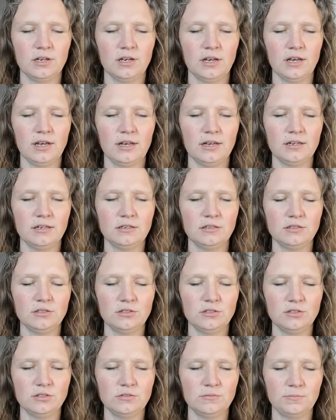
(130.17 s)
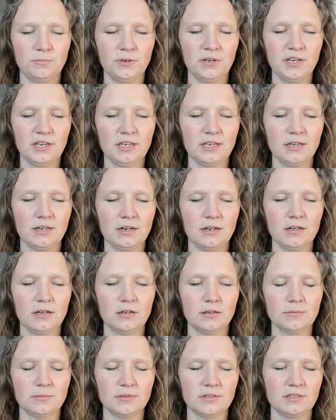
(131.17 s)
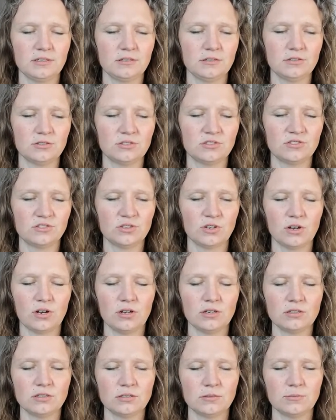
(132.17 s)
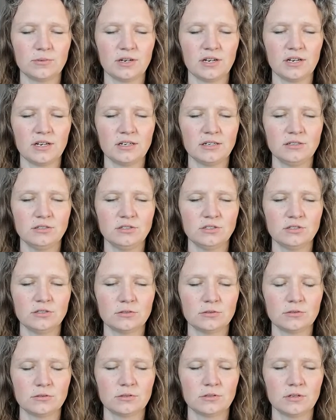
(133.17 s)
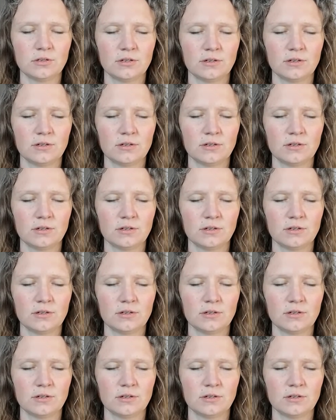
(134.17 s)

And you pick it up and you just toss it behind you.